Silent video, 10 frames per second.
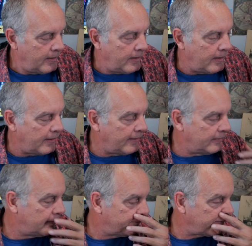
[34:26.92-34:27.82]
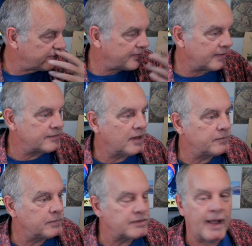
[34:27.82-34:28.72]
And first thing he said
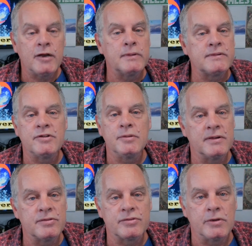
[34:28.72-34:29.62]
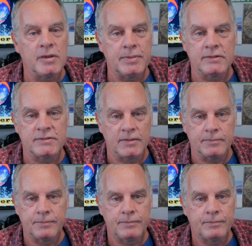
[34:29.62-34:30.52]
was, I don't want this to be a story about
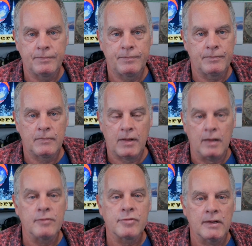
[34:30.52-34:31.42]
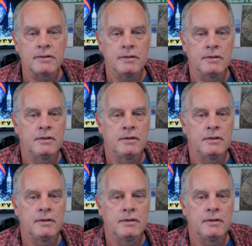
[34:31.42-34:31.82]
some contractor.